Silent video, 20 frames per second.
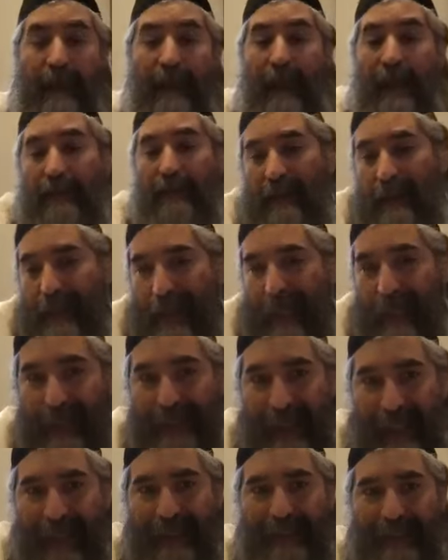And the
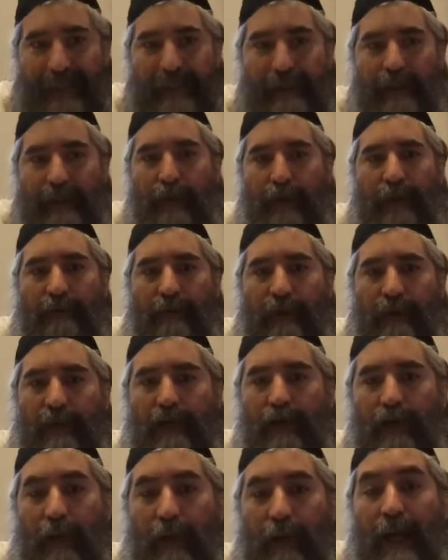Re'aya that it's
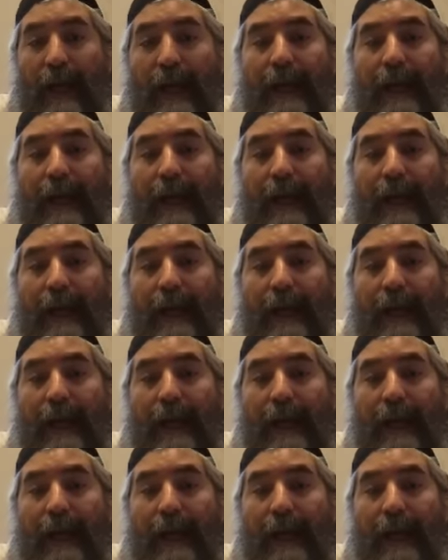universal,